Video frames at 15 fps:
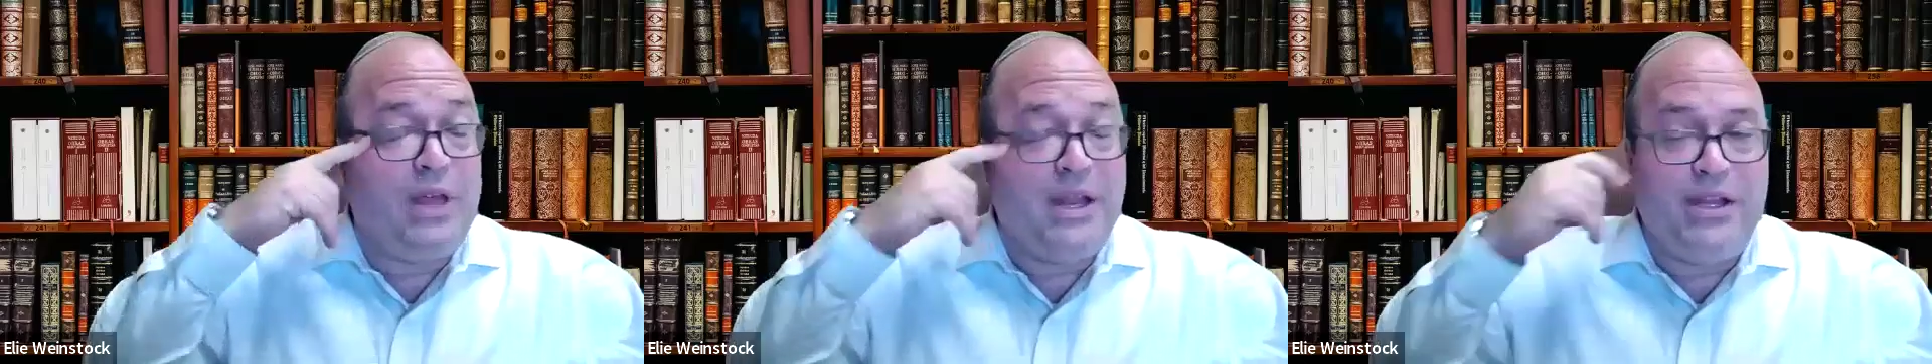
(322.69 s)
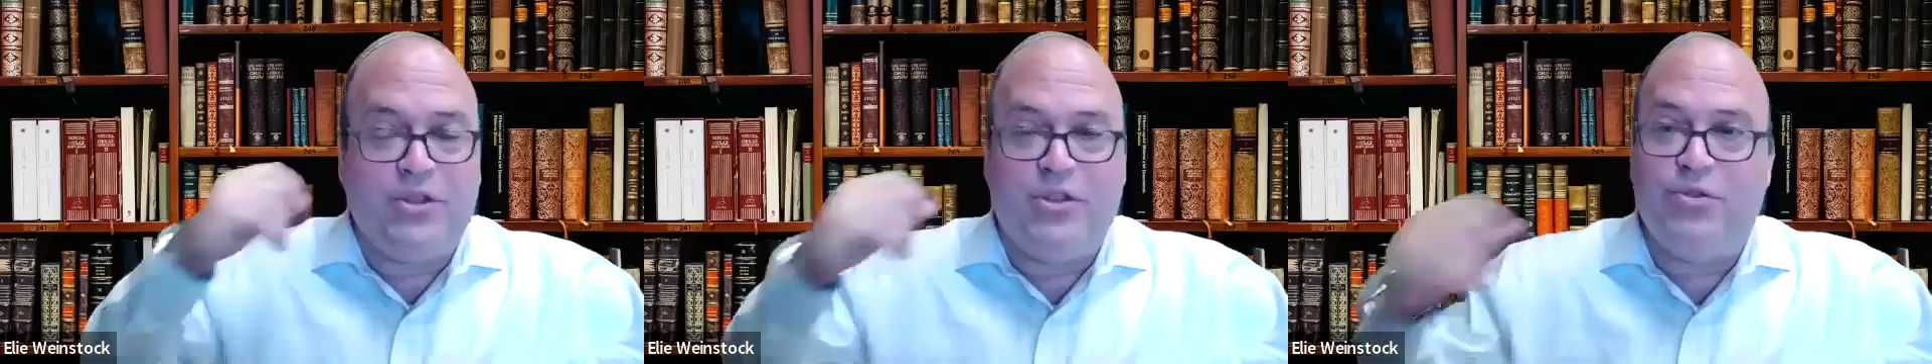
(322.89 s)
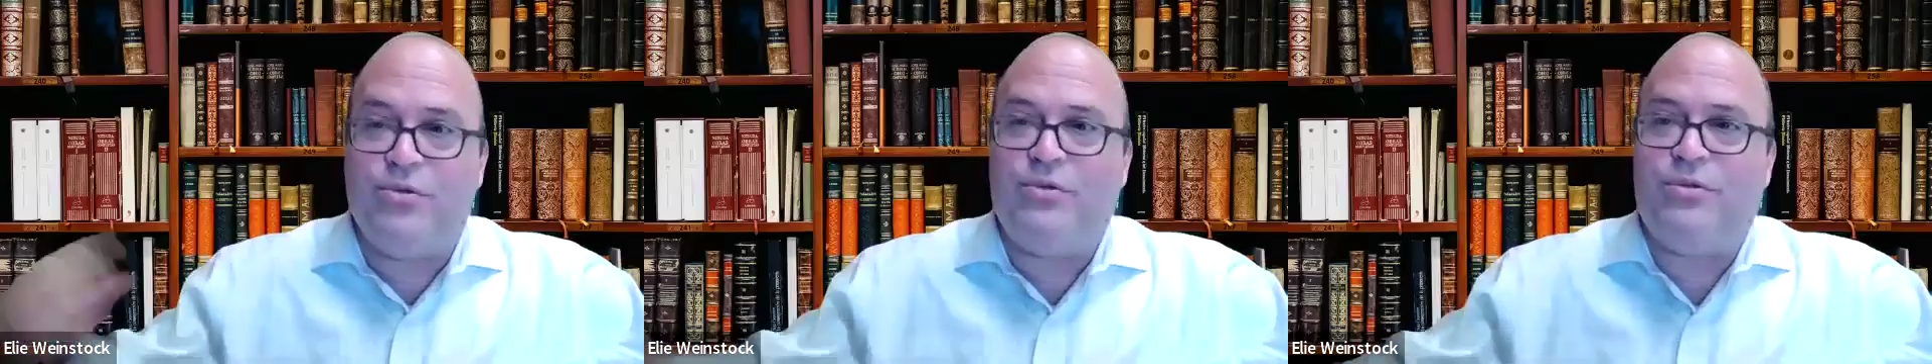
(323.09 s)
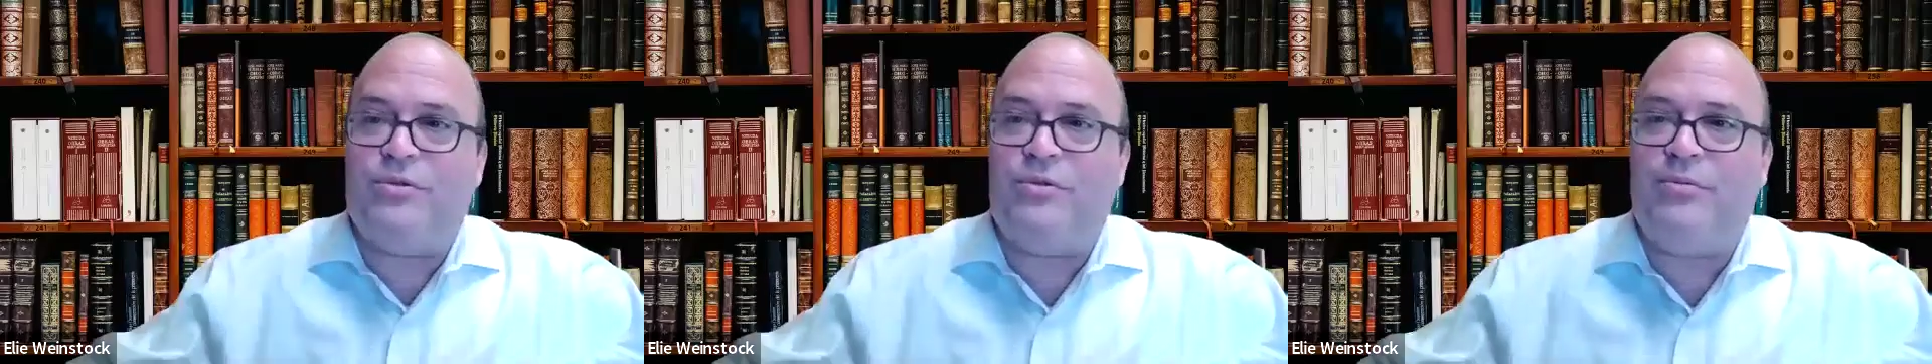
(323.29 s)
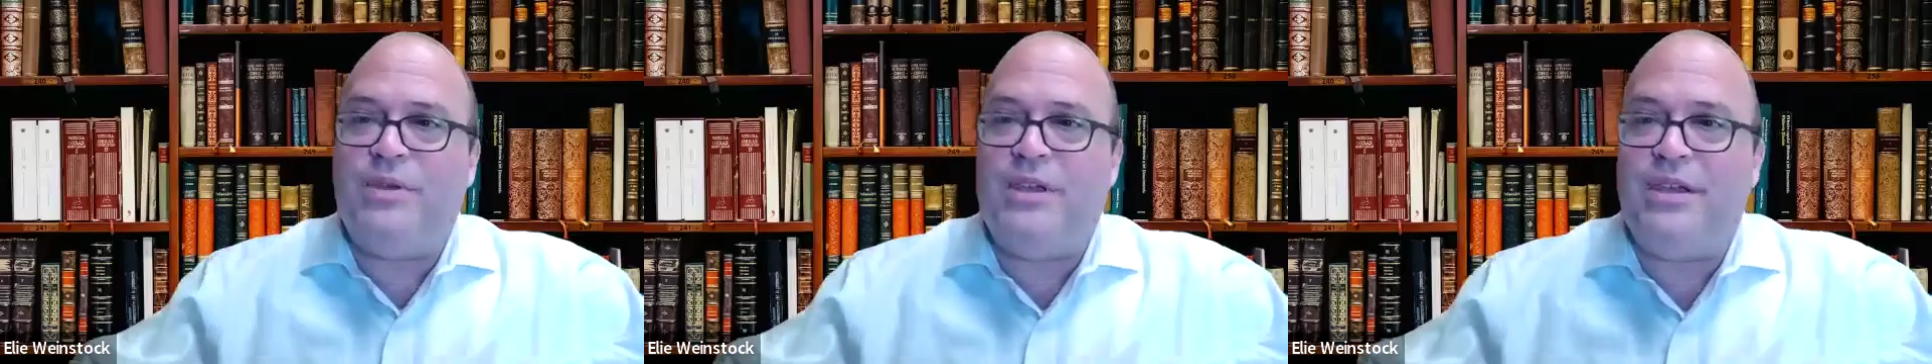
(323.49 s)
plenty to
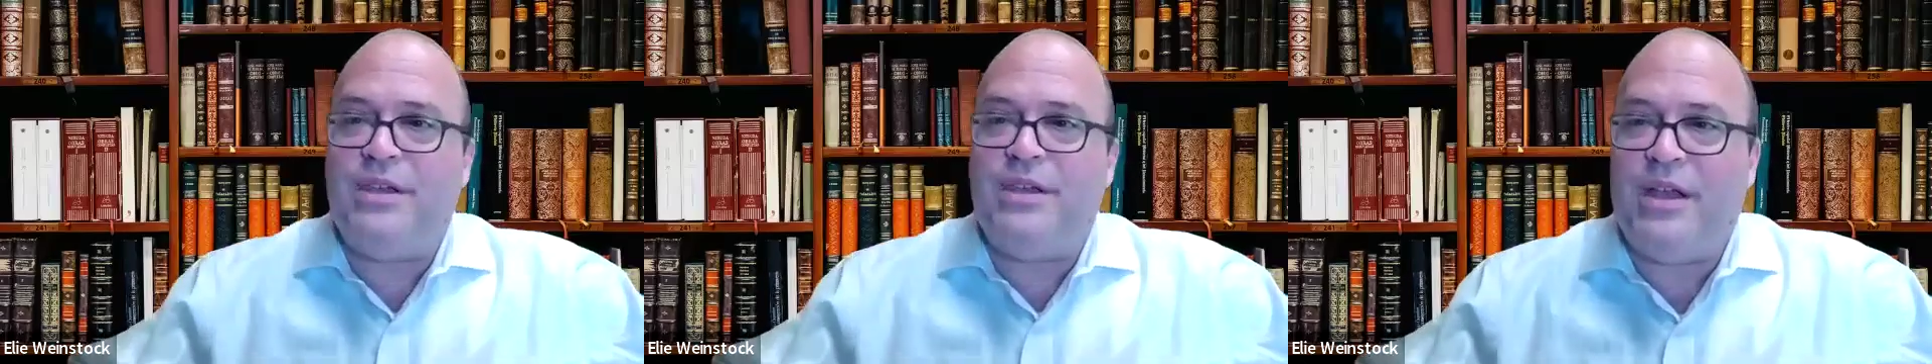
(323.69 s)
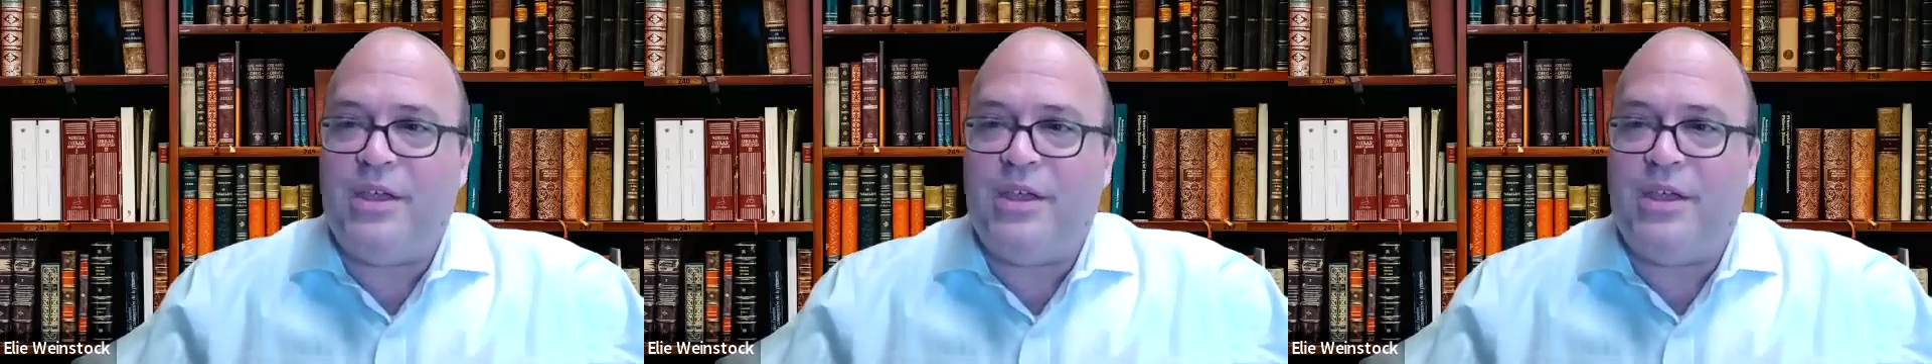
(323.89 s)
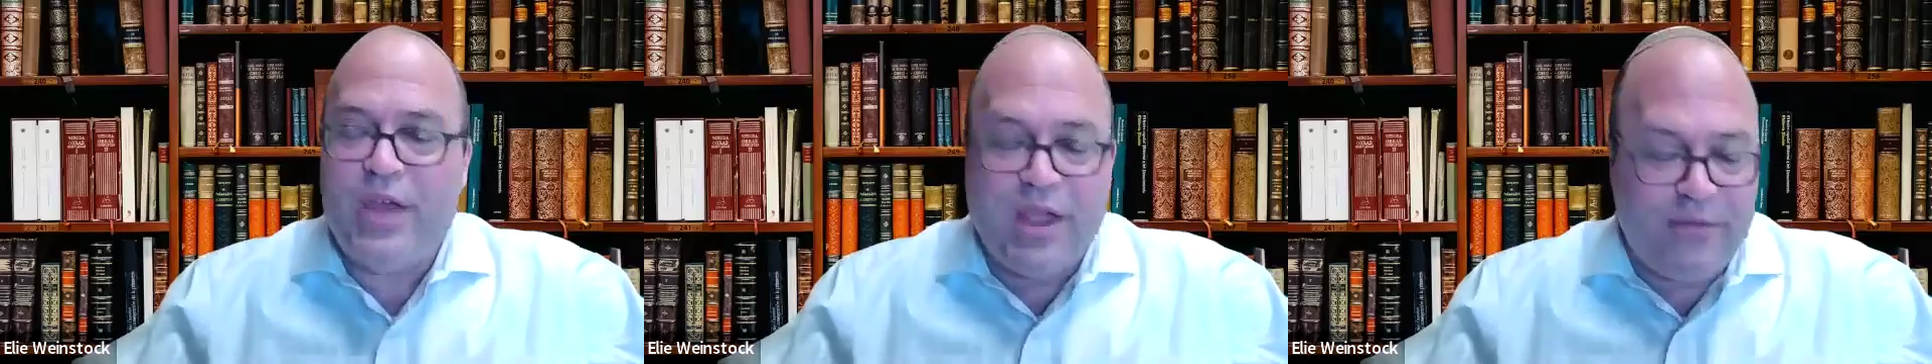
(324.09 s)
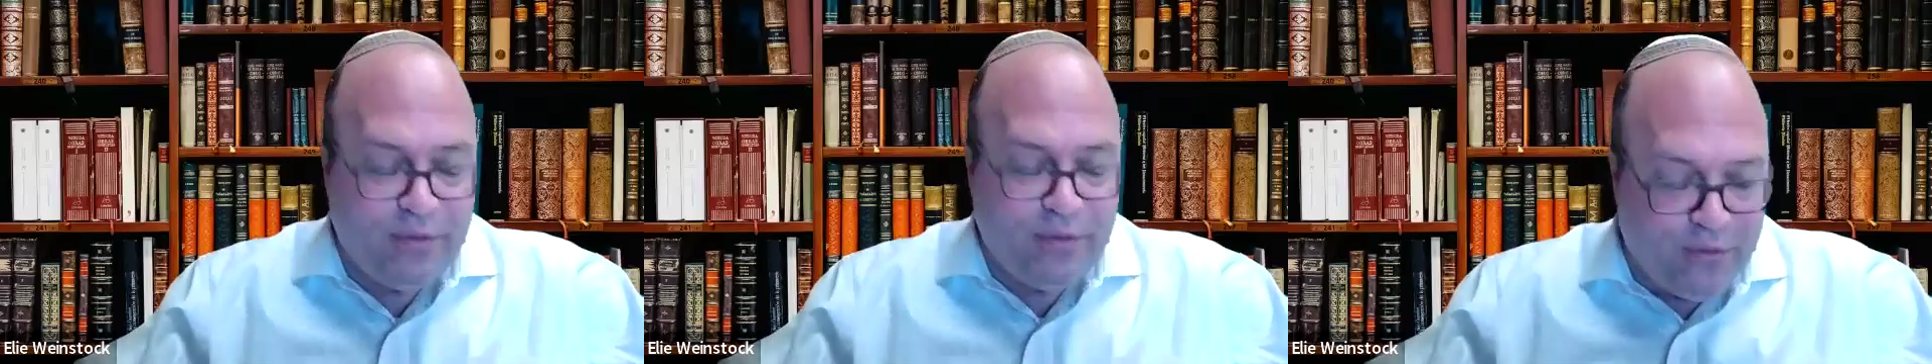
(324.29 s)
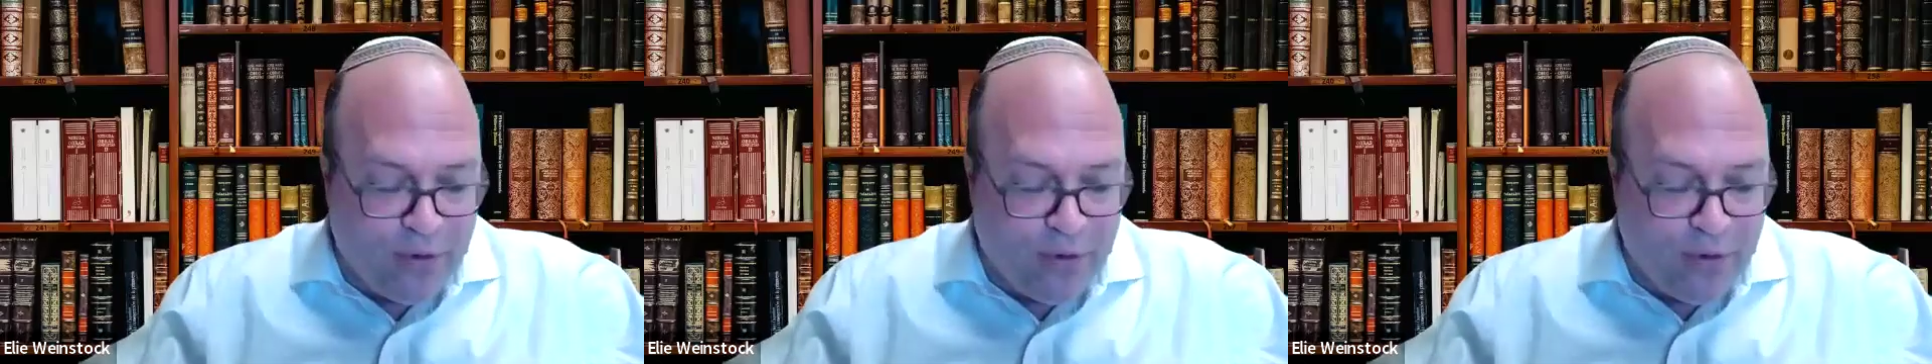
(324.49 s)
be thankful